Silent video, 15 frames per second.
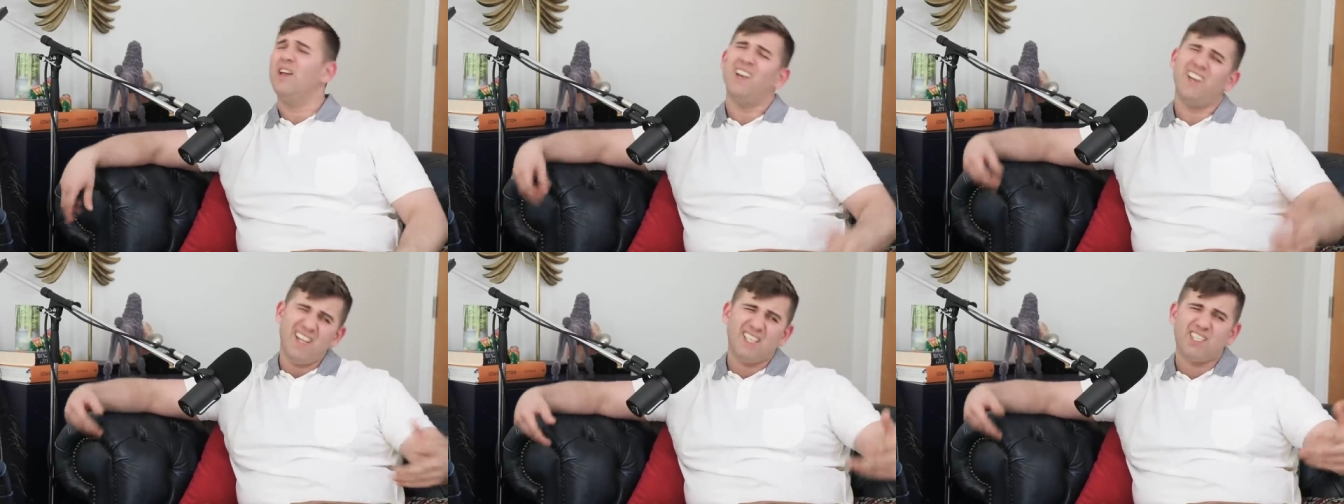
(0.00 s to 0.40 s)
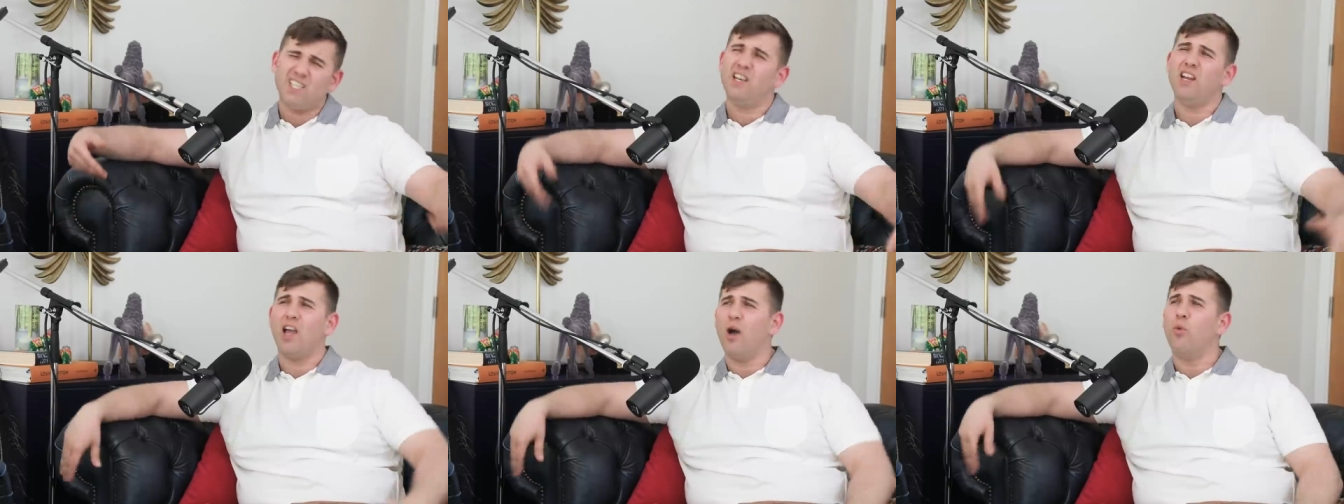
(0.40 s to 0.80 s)

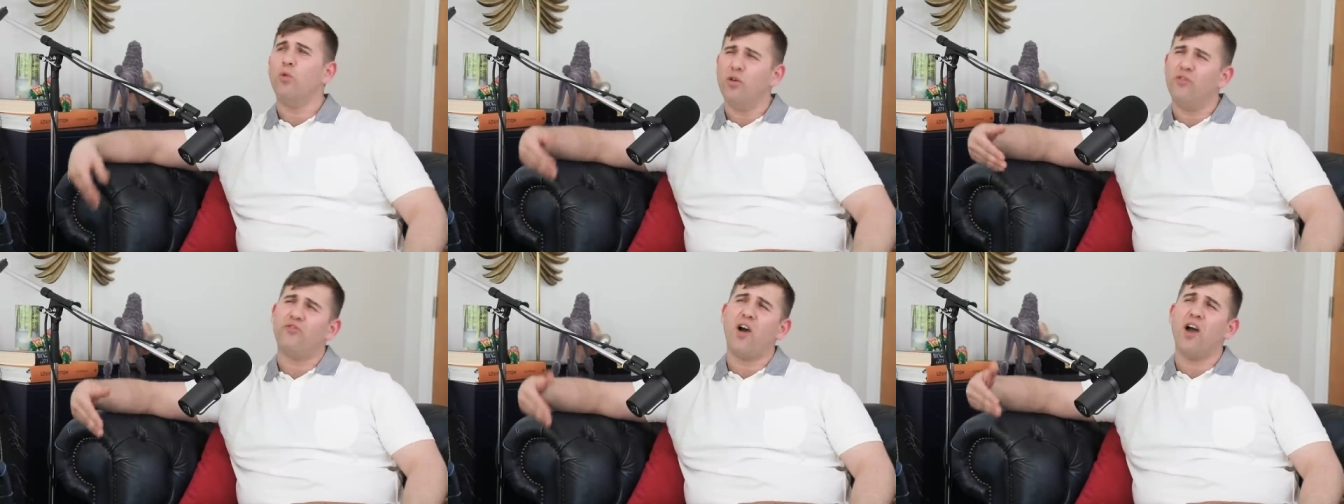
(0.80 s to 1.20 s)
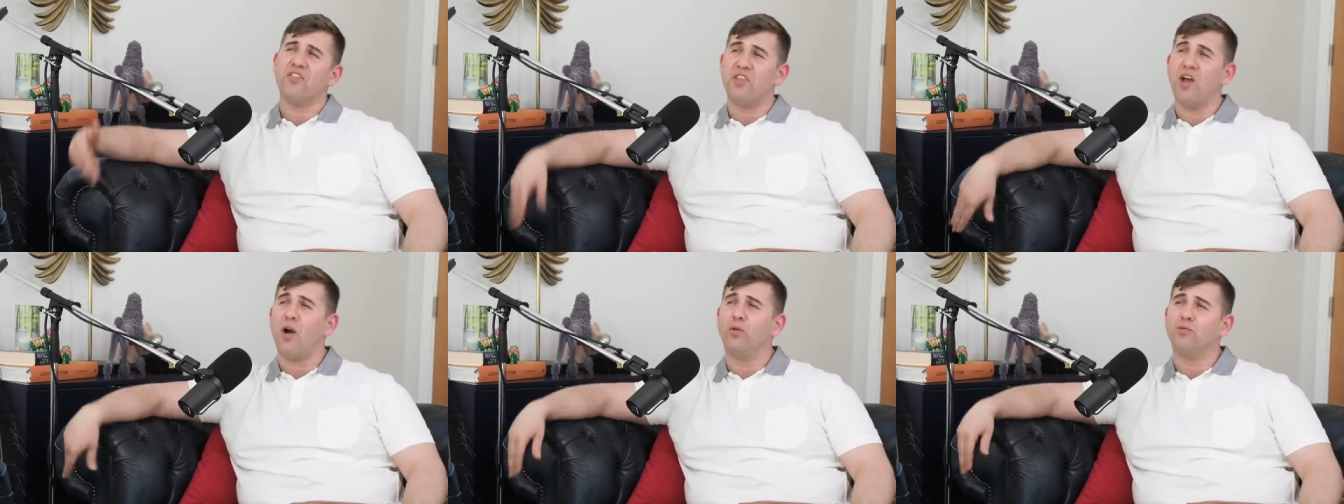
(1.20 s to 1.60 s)
Literally, I want to
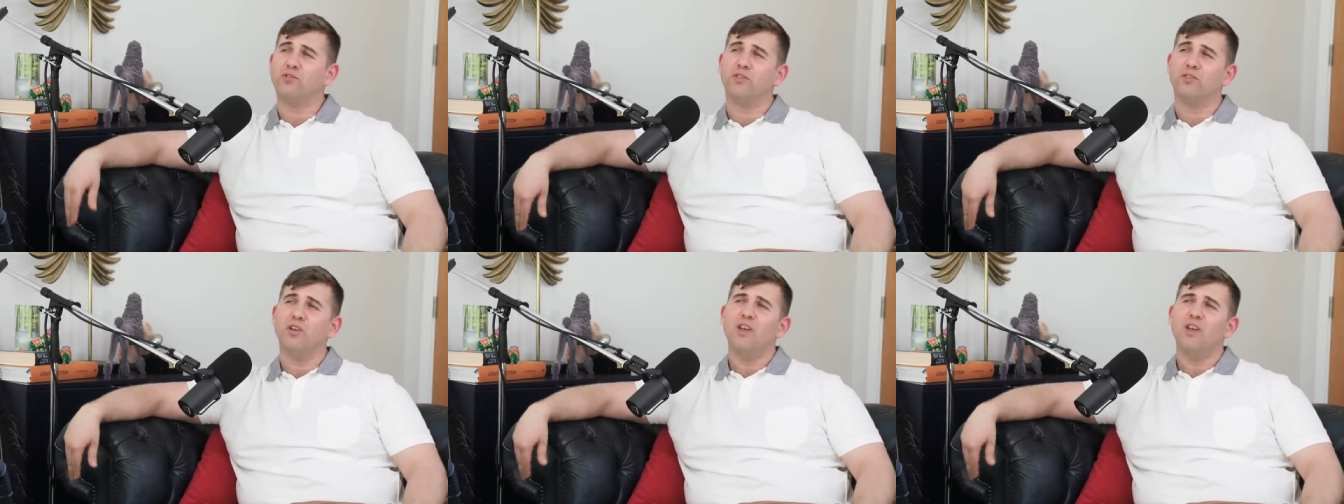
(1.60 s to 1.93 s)
find out.